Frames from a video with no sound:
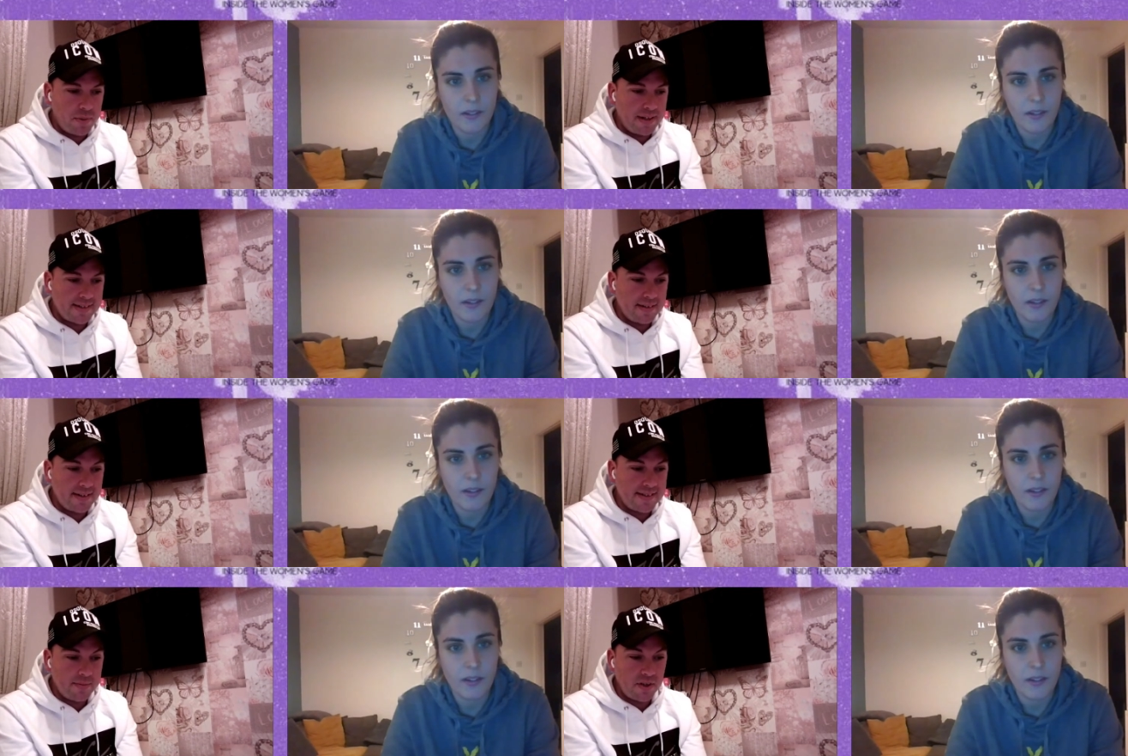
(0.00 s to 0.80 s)
Speaker 1: on
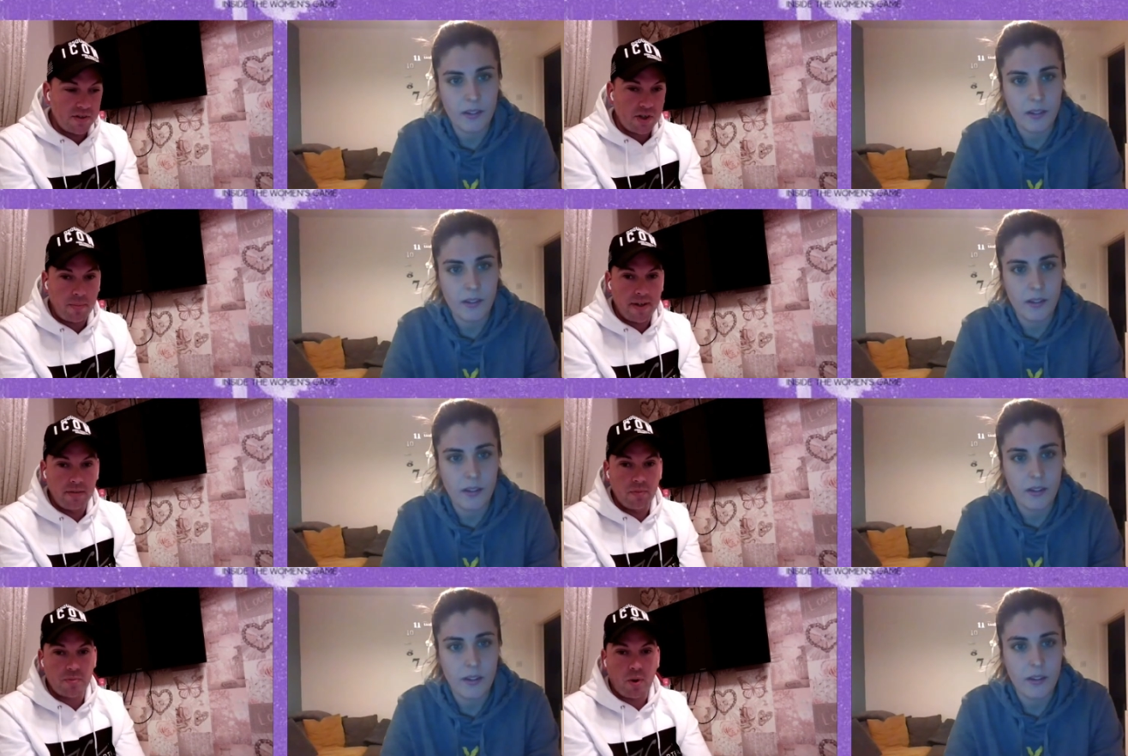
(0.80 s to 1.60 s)
beating the teams at the top. I
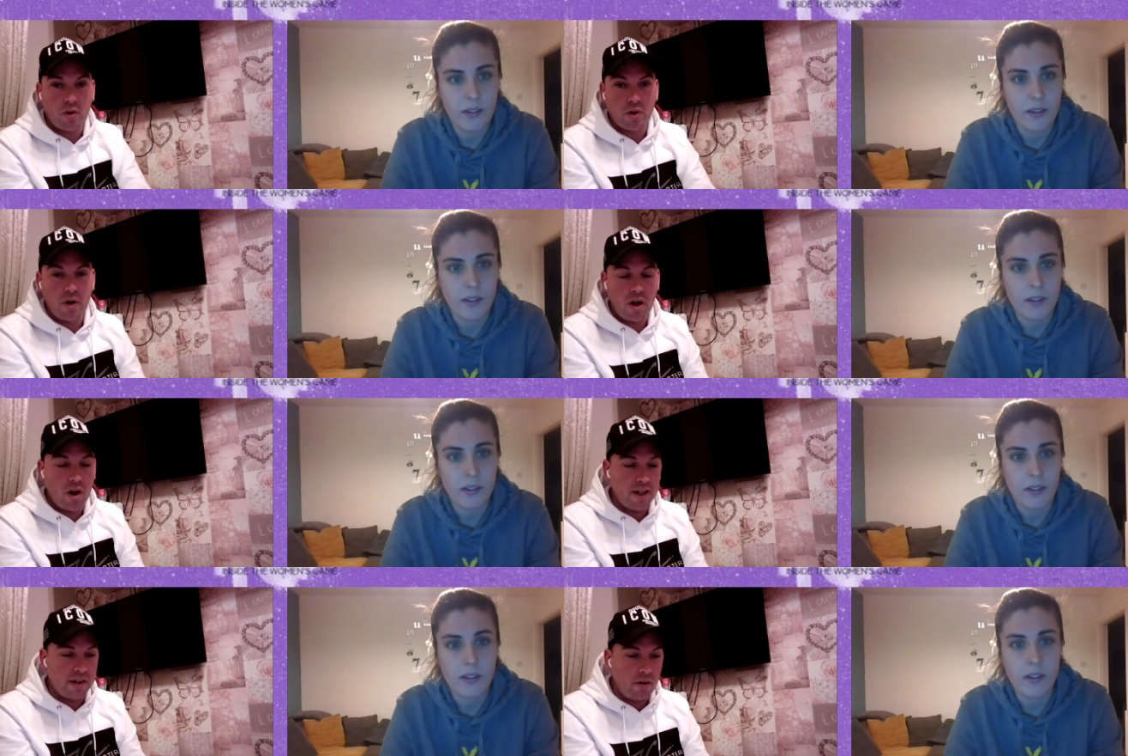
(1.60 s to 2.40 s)
mean, we spoke
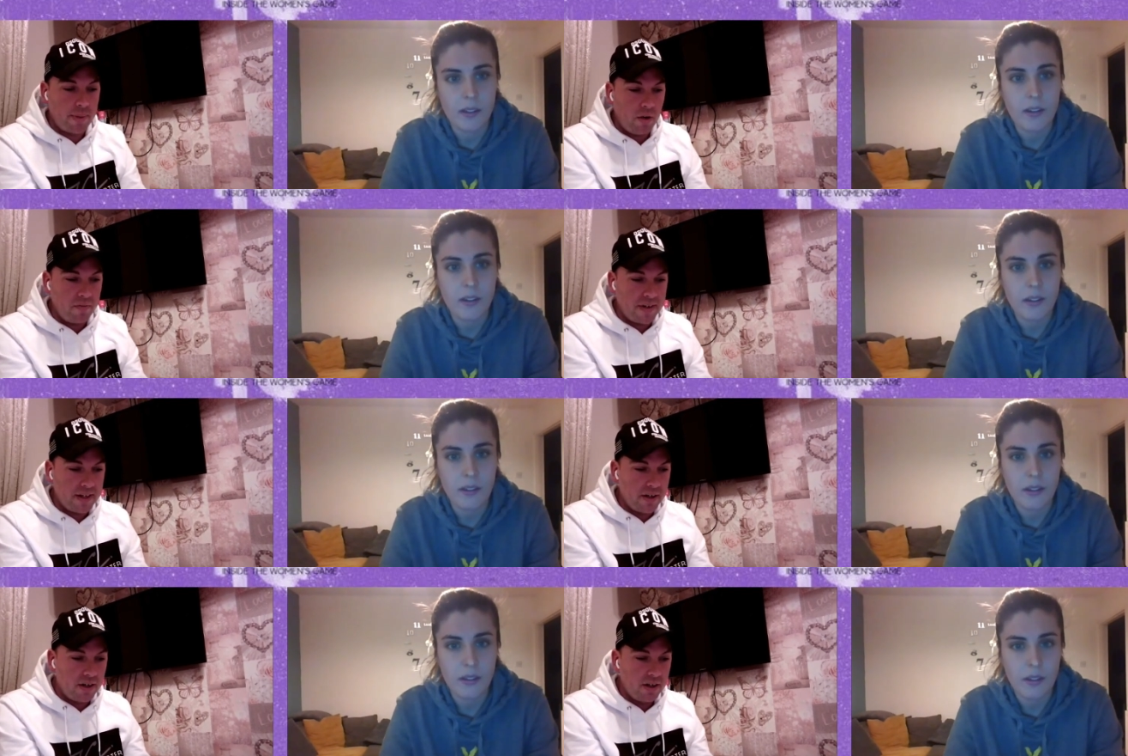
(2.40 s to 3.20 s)
earlier about
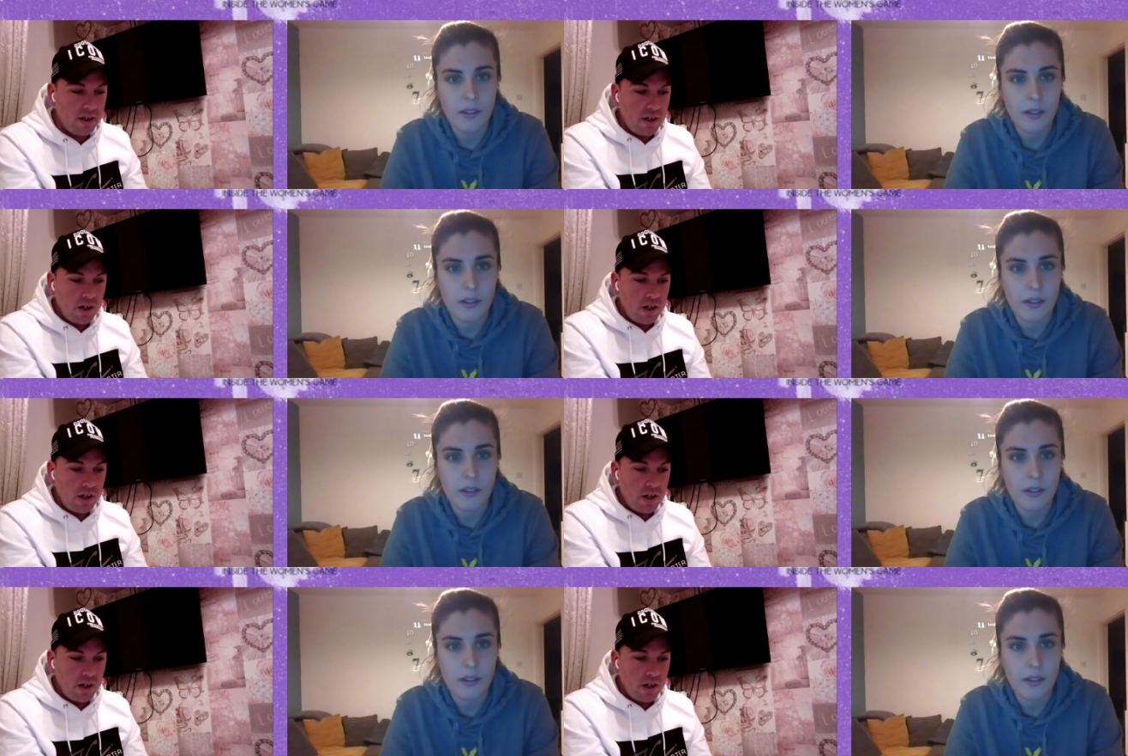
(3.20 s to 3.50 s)
the